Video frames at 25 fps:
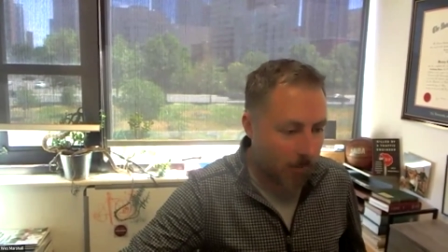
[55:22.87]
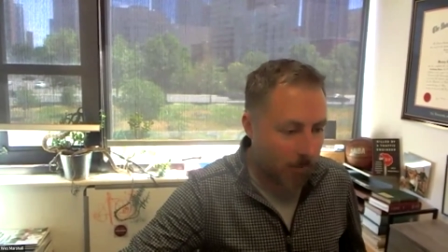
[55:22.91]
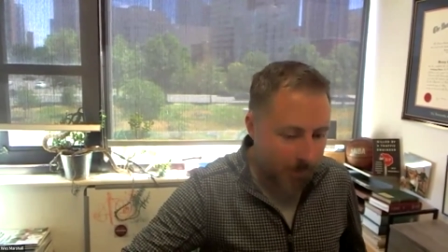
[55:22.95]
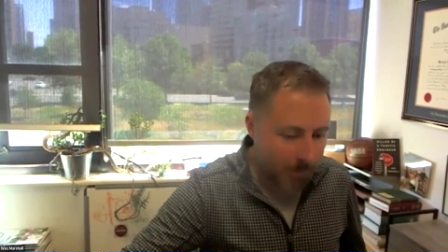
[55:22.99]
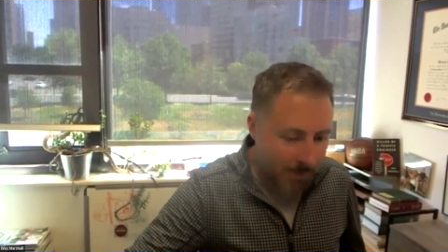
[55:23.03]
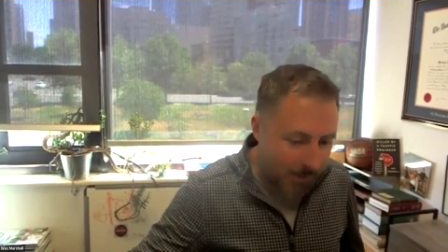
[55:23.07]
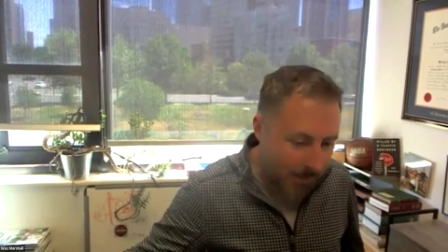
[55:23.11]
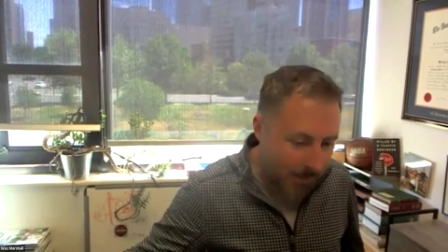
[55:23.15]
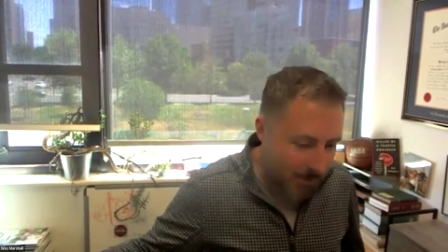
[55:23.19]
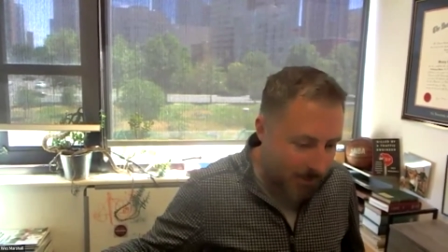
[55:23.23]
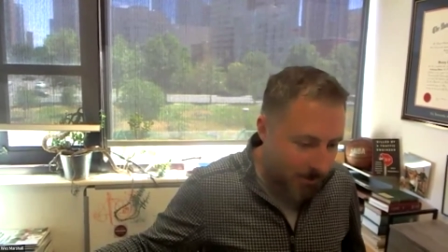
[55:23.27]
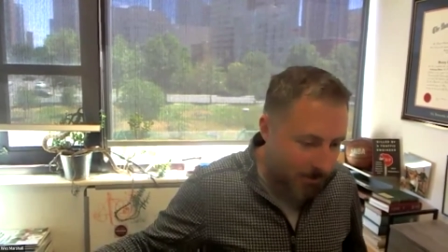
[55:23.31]

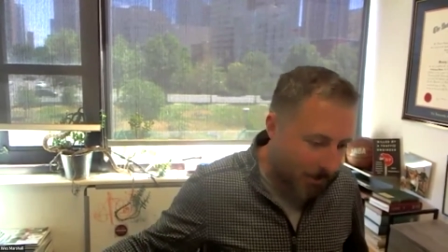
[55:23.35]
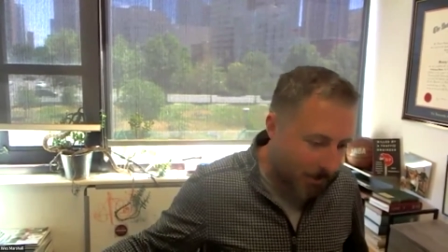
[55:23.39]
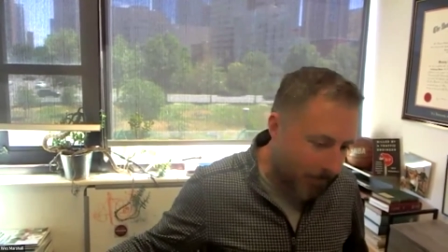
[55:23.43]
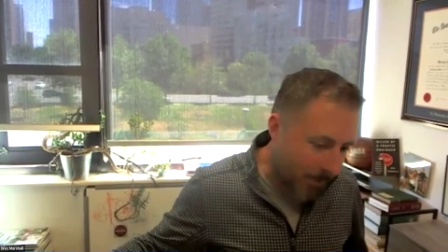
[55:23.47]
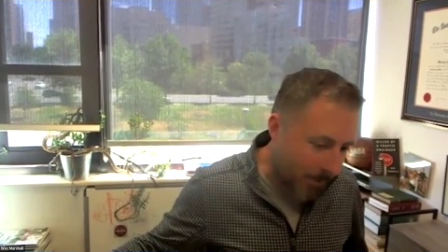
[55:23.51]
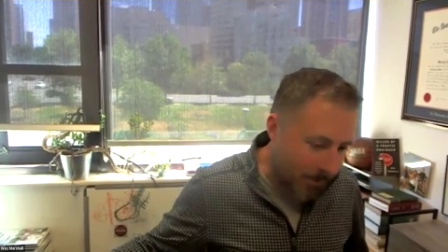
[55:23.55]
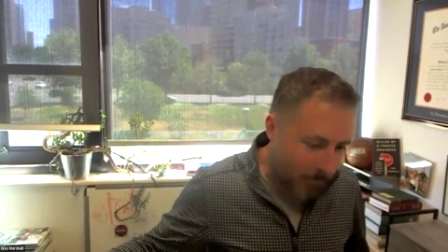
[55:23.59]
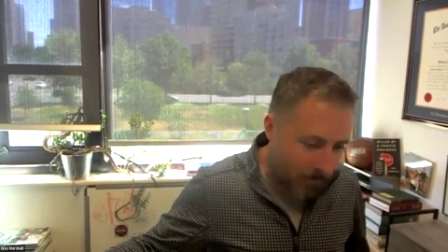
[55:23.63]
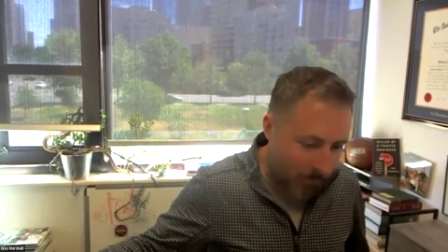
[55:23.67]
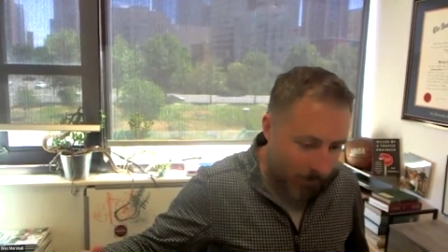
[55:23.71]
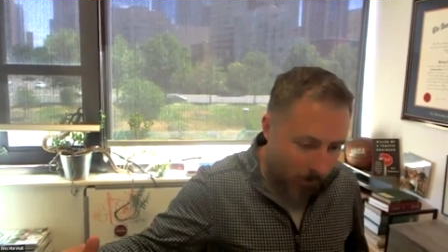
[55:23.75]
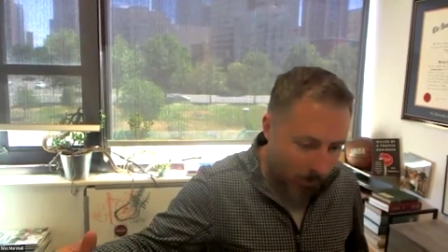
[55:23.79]
Because I
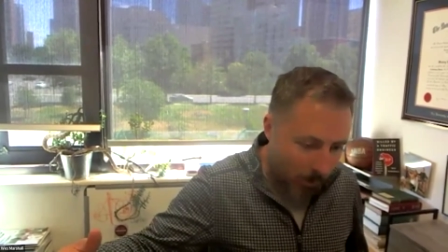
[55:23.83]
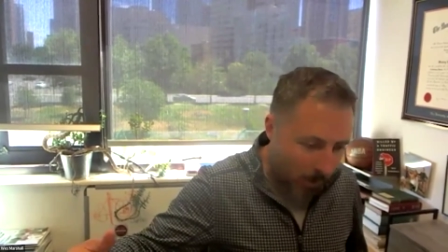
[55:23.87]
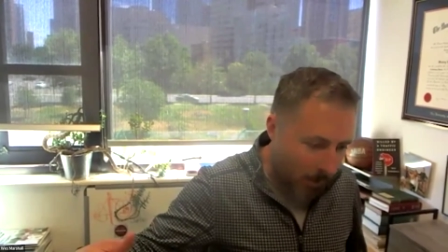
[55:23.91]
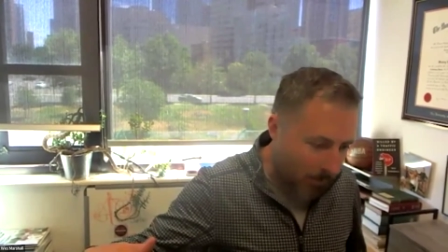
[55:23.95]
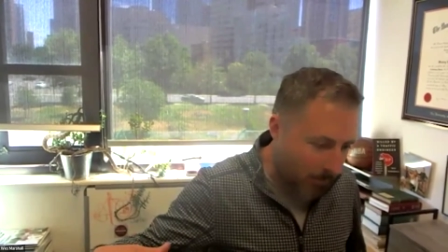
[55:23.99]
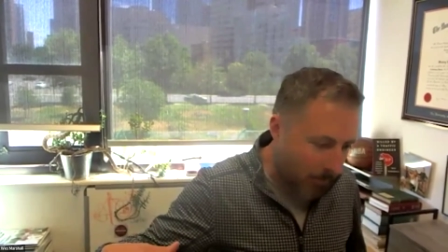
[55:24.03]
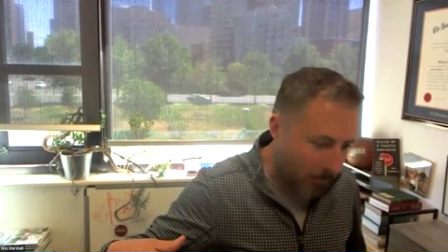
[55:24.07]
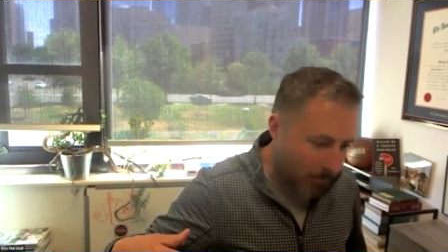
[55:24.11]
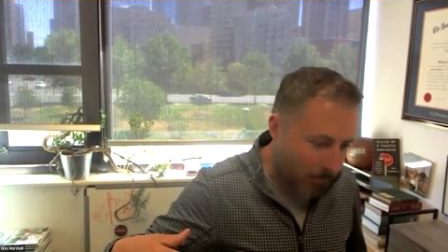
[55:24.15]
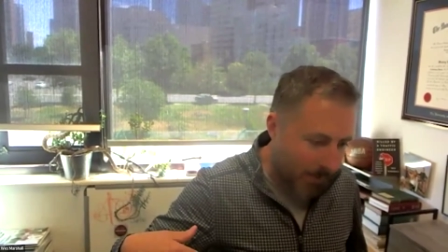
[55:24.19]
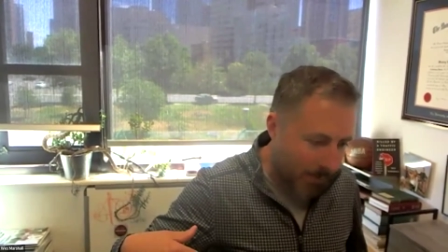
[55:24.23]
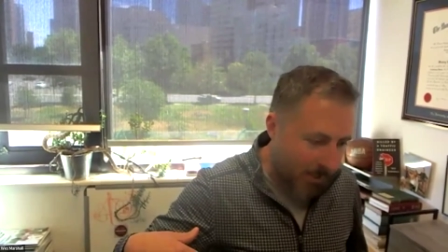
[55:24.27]
mean, a lot
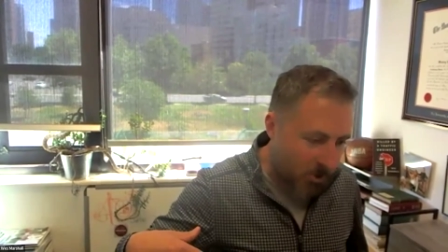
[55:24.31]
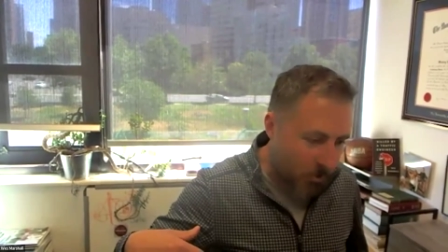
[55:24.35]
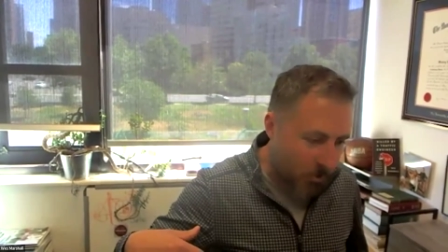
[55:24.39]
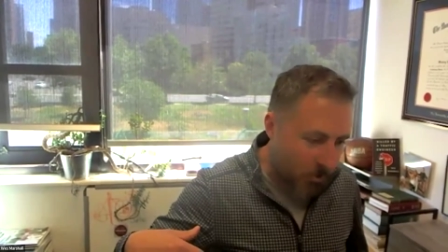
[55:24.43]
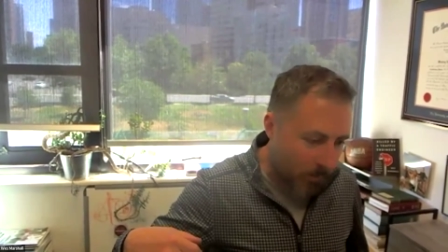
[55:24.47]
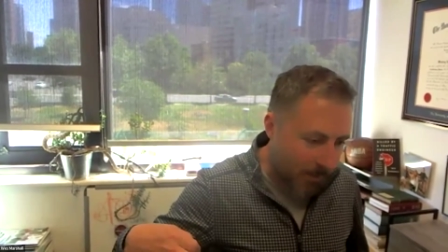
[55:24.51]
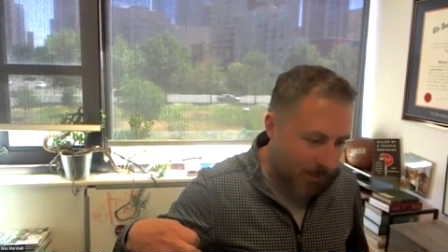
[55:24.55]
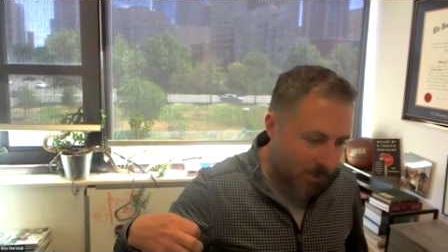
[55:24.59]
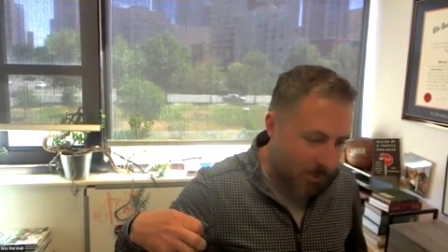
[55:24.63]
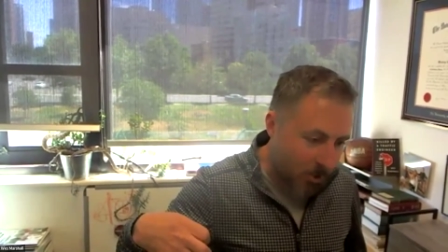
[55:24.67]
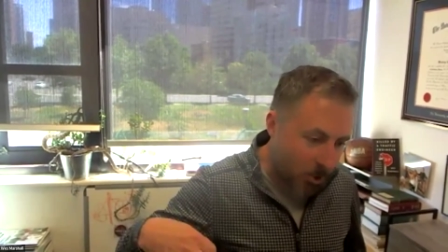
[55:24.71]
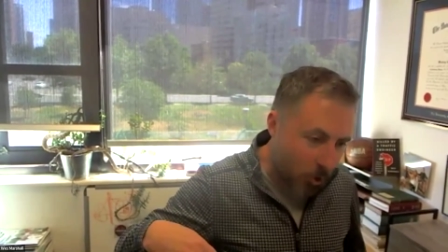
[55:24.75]
of our big
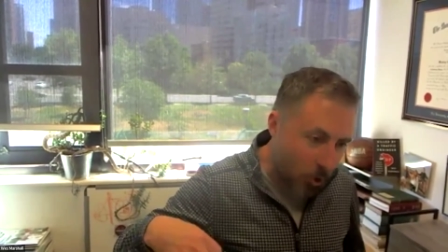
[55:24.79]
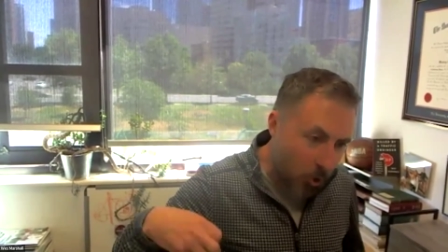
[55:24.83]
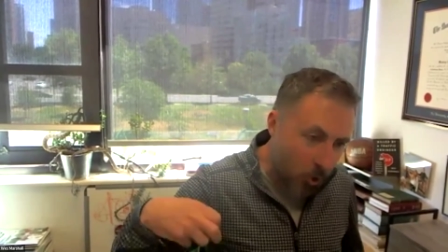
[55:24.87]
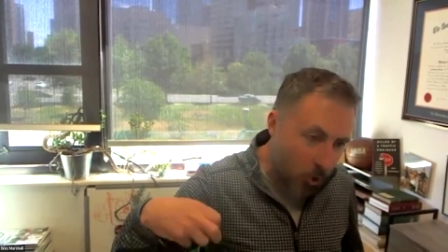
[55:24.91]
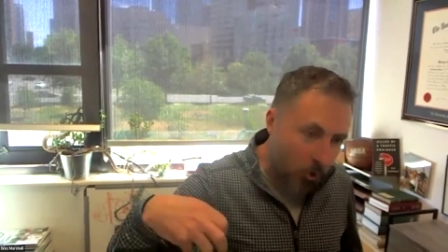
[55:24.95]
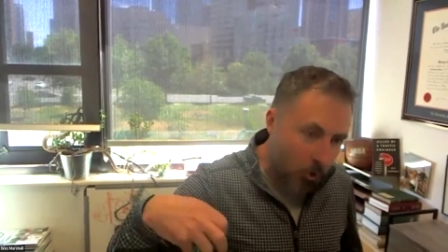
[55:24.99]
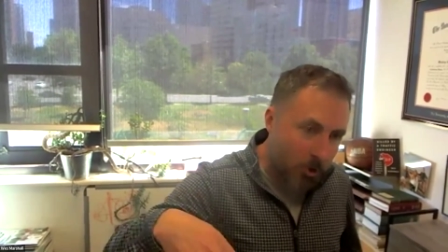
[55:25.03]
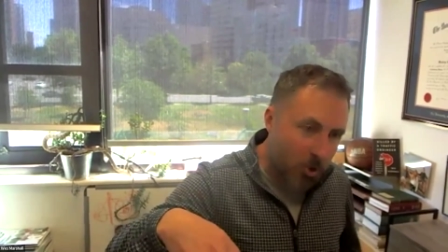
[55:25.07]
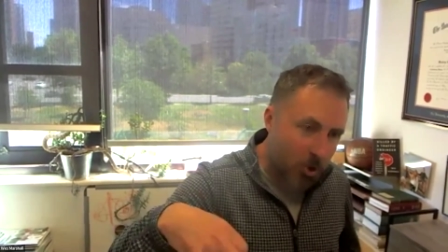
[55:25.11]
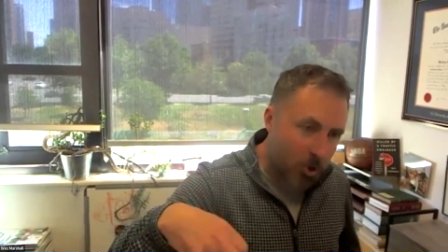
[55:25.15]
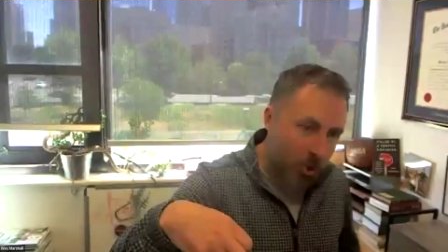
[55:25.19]
streets should